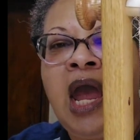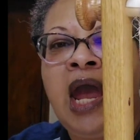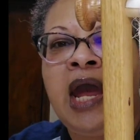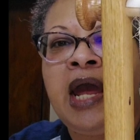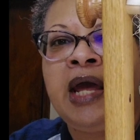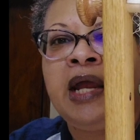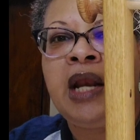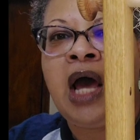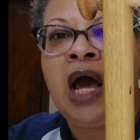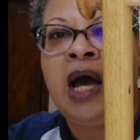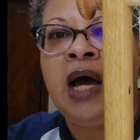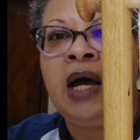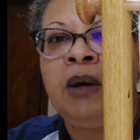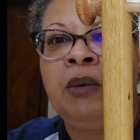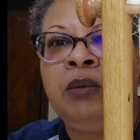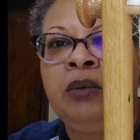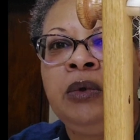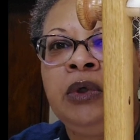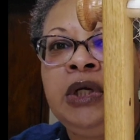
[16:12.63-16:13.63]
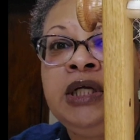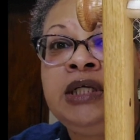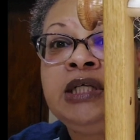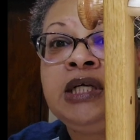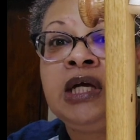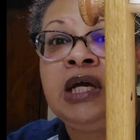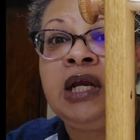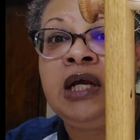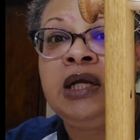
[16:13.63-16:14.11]
And I need
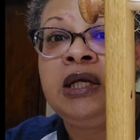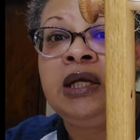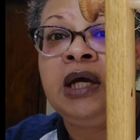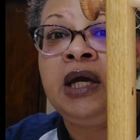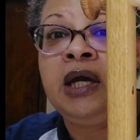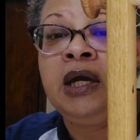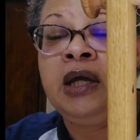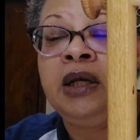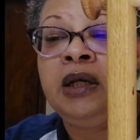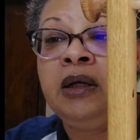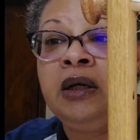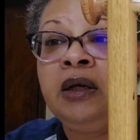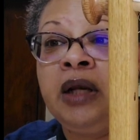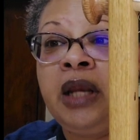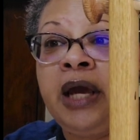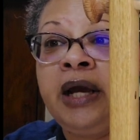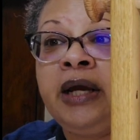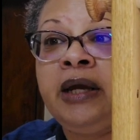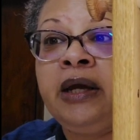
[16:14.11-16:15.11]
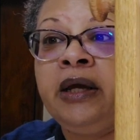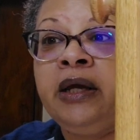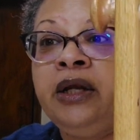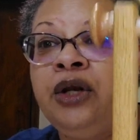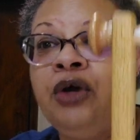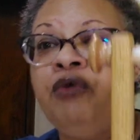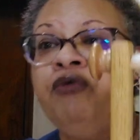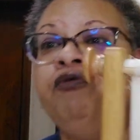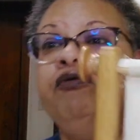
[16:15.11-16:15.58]
to get it done like
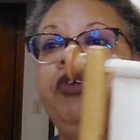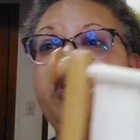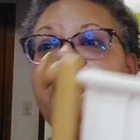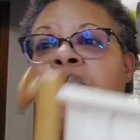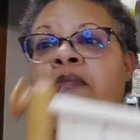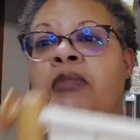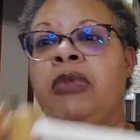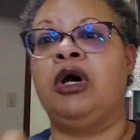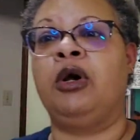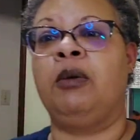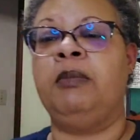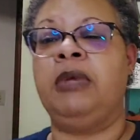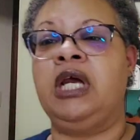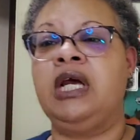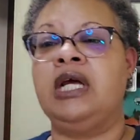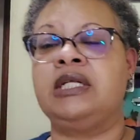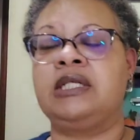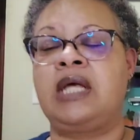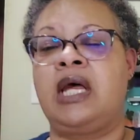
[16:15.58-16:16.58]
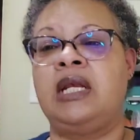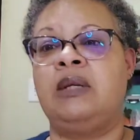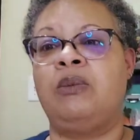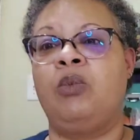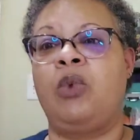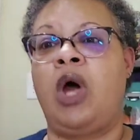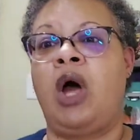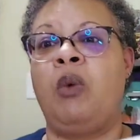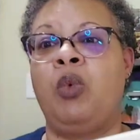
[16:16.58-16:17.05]
in November because I,
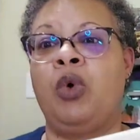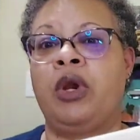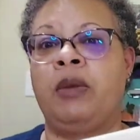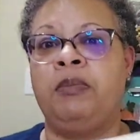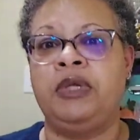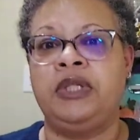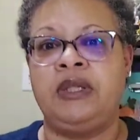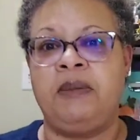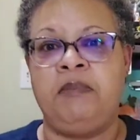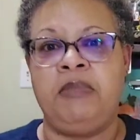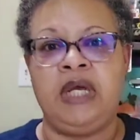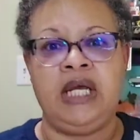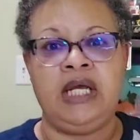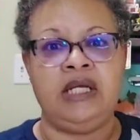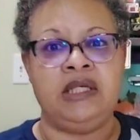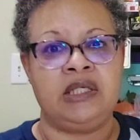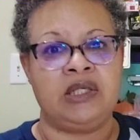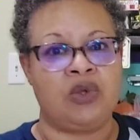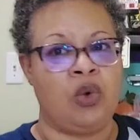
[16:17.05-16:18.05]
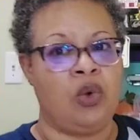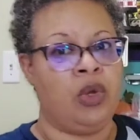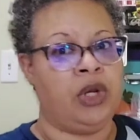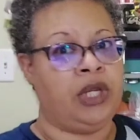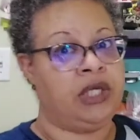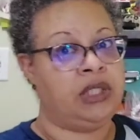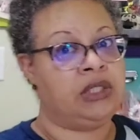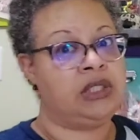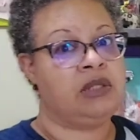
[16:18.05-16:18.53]
I want to put the beads
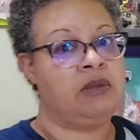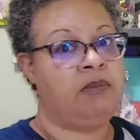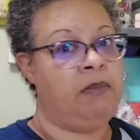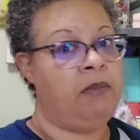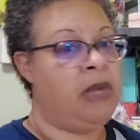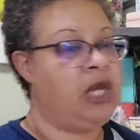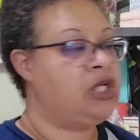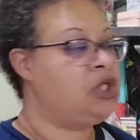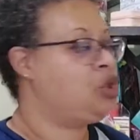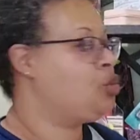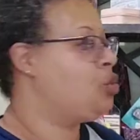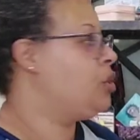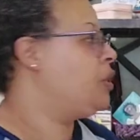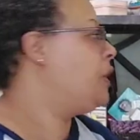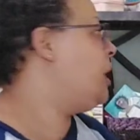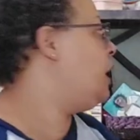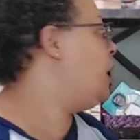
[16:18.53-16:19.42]
on it to make sure